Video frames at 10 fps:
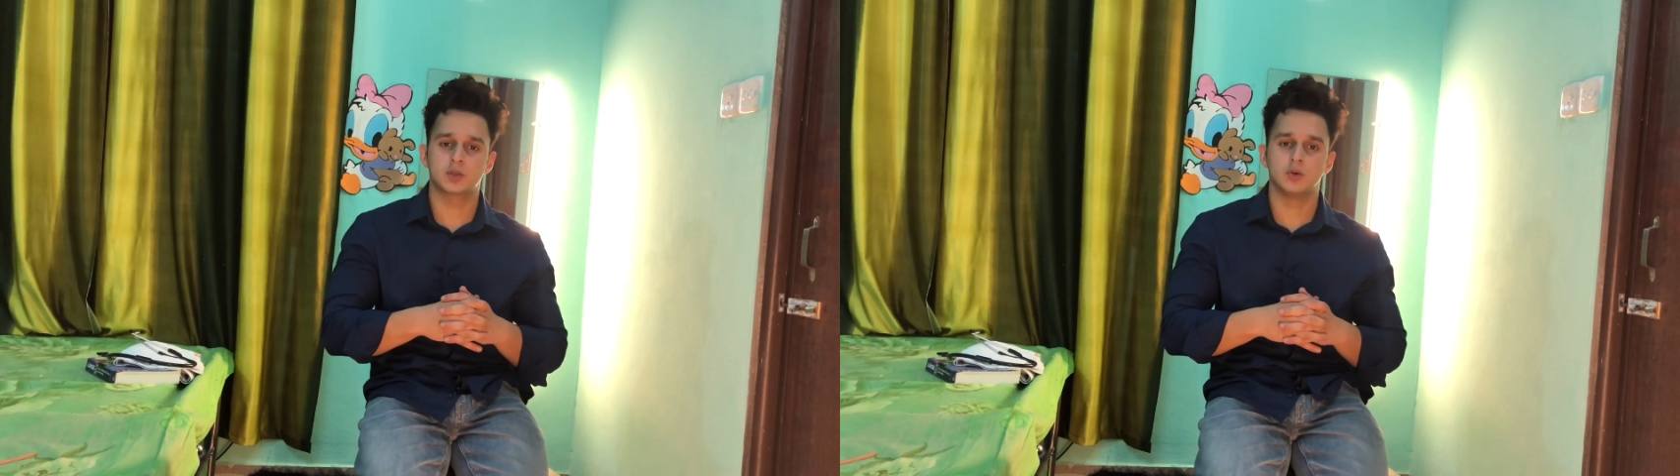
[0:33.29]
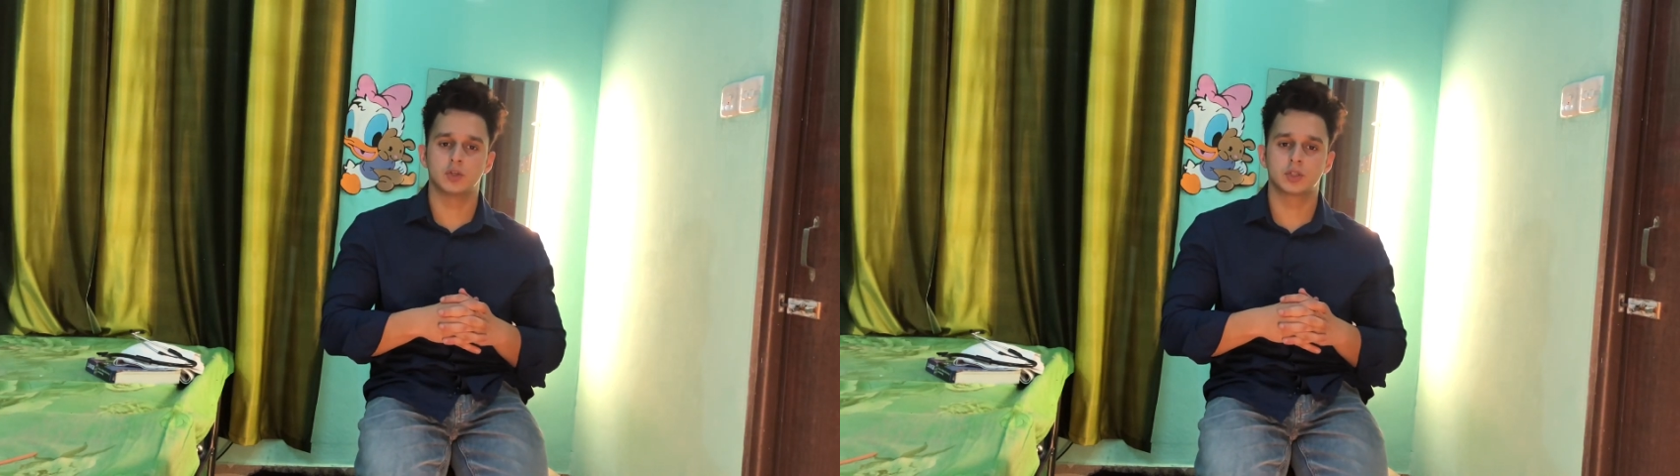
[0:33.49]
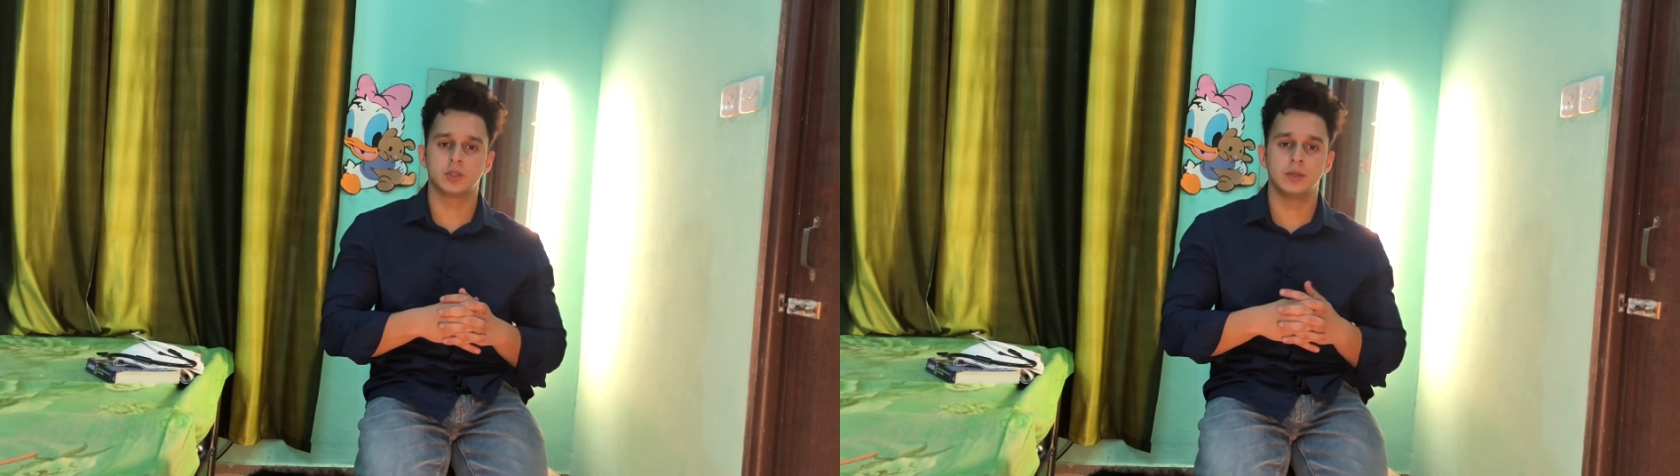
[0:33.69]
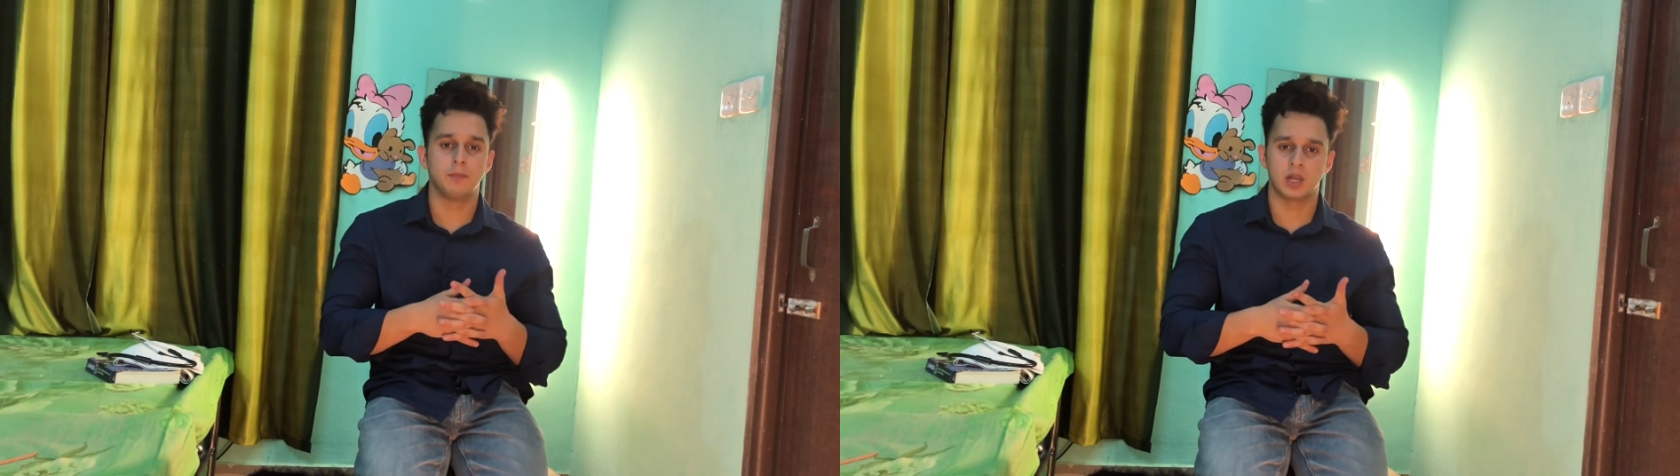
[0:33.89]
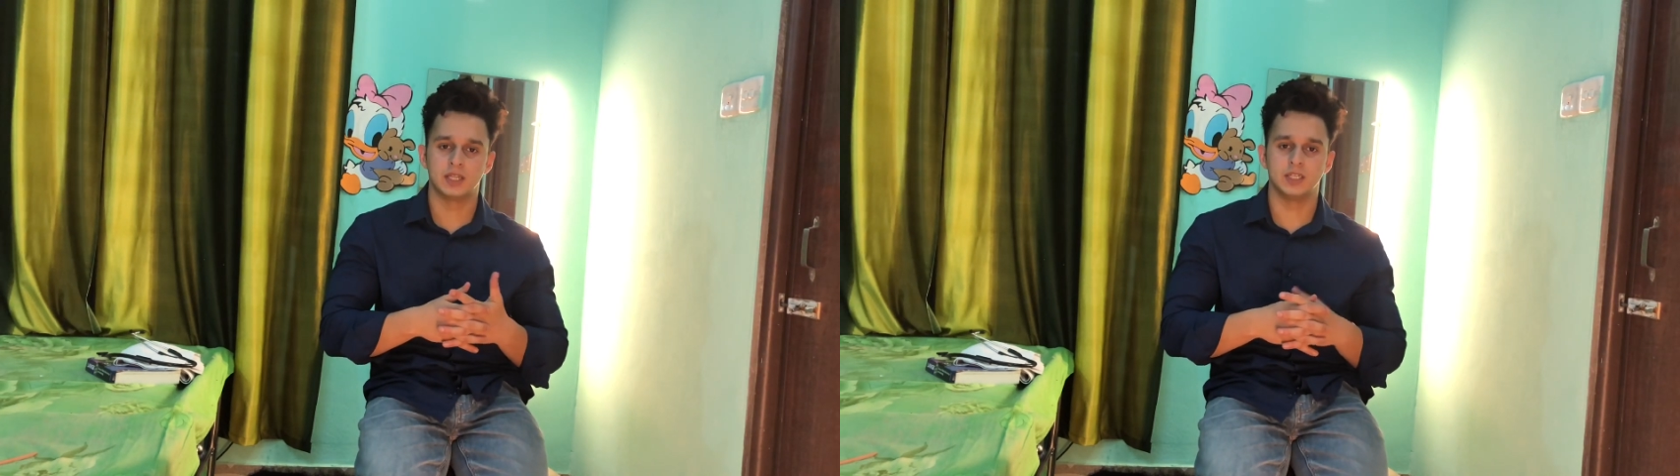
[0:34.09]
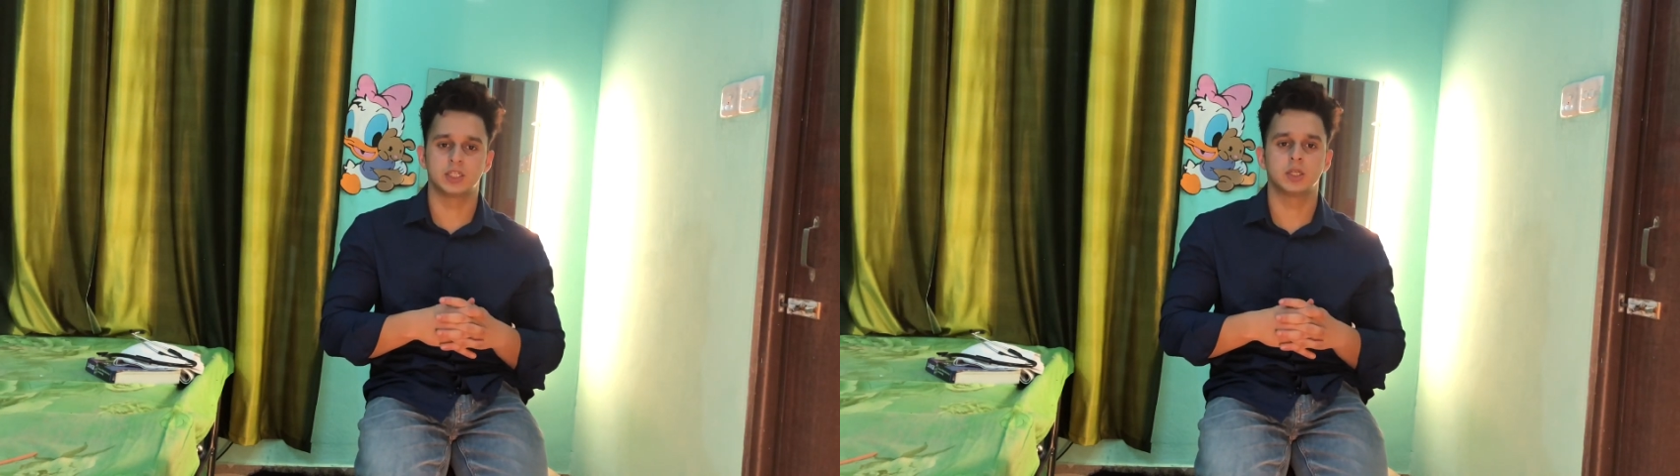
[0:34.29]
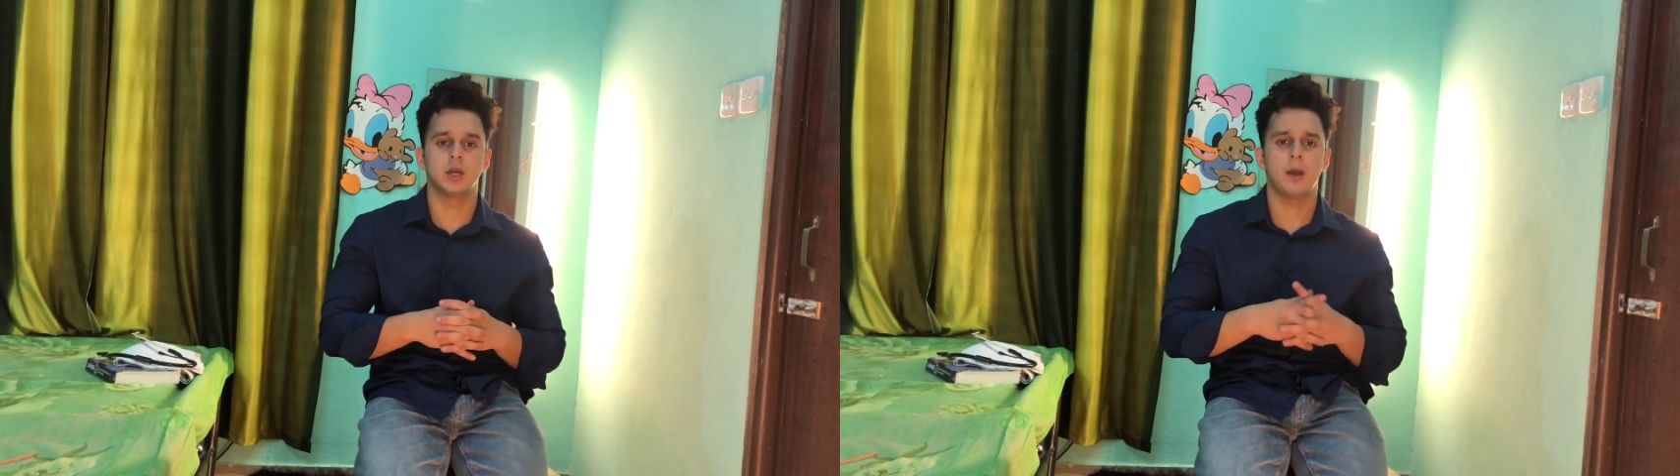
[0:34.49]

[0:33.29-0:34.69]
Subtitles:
course in Bangladesh.